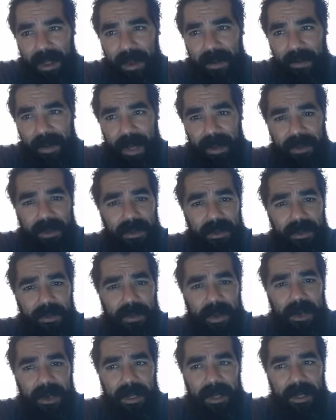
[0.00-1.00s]
about your new
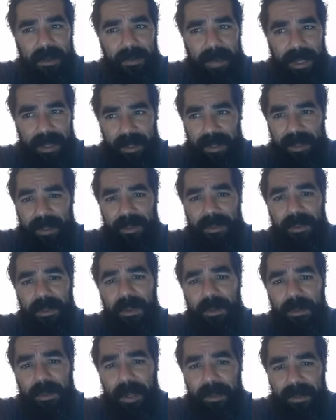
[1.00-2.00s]
marketing method and your
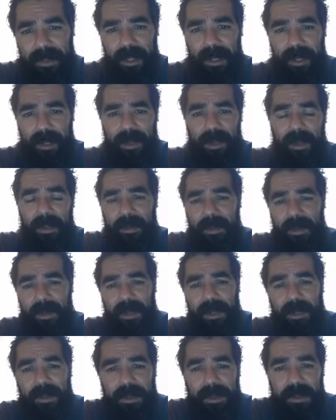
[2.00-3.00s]
new website, I'll throw
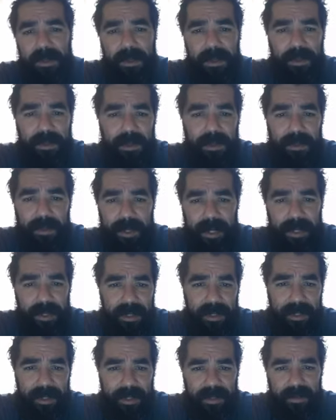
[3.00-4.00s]
100, 200 away
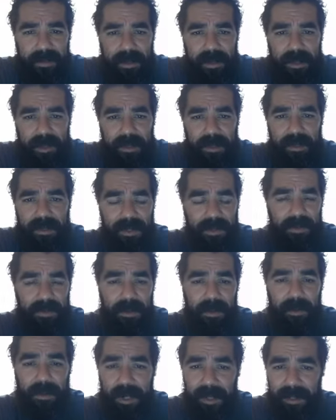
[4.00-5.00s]
just to fucking just
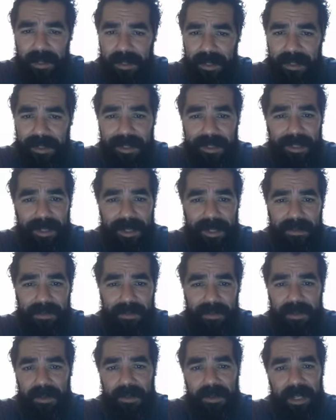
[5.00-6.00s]
for a month, just to see
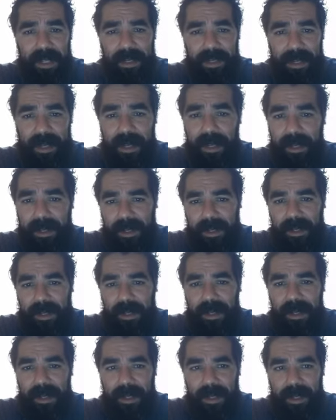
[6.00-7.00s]
if there's any dent,
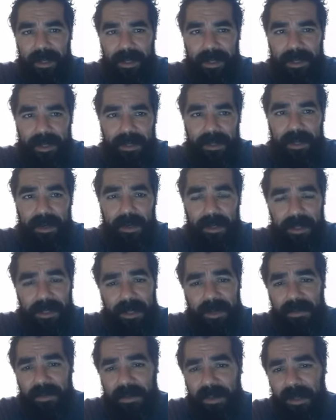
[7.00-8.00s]
because you're always
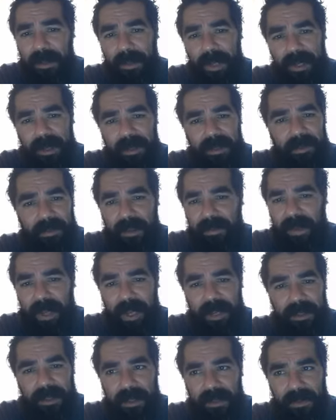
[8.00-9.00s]
looking for a competitive
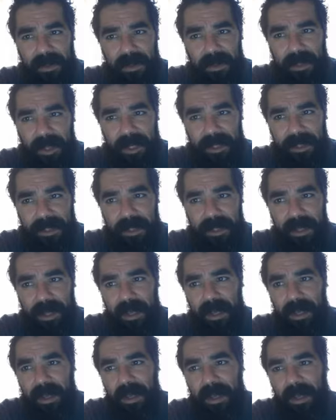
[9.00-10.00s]
advantage over your next
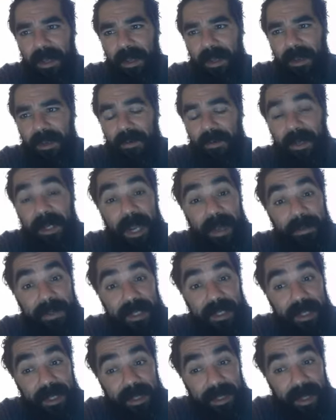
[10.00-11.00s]
but I'm
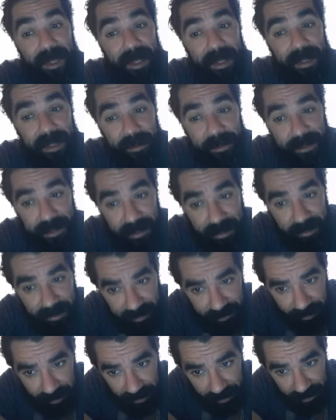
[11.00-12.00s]
seeing that, and I'm
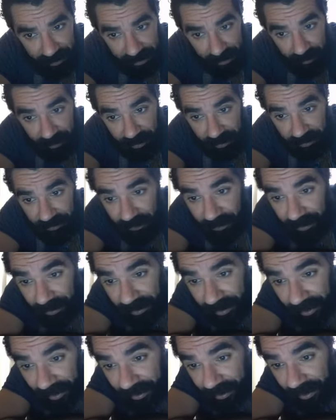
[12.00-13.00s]
seeing the brokers I work for
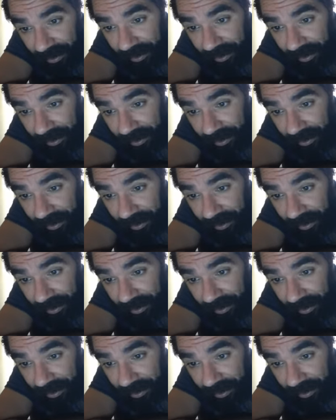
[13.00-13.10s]
get